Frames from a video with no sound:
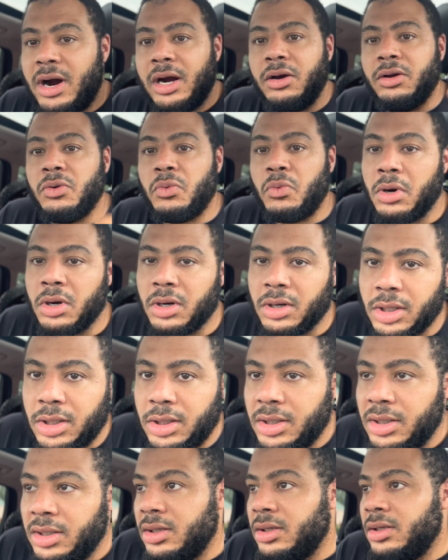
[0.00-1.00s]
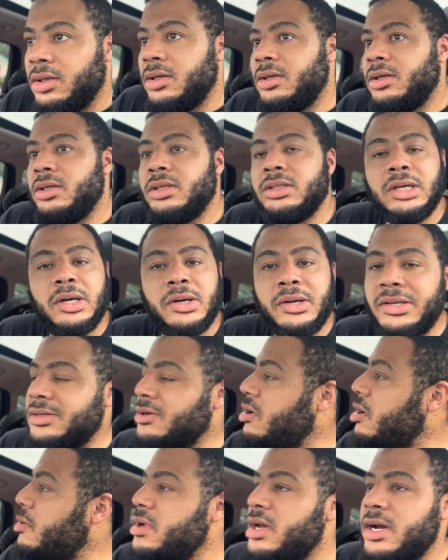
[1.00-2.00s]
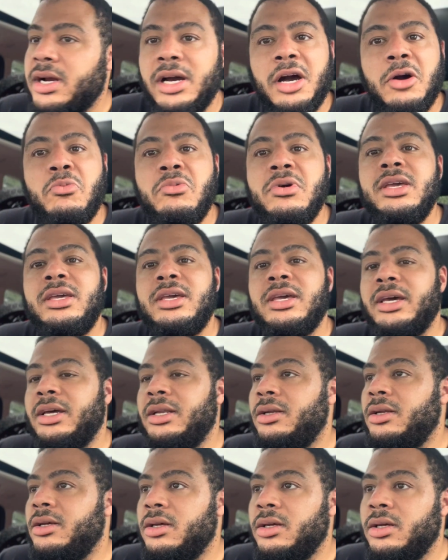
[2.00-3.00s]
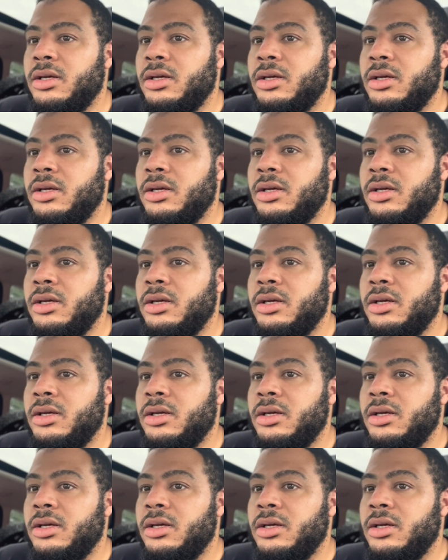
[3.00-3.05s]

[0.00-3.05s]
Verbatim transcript: I go to work. So it's going to be a good weekend.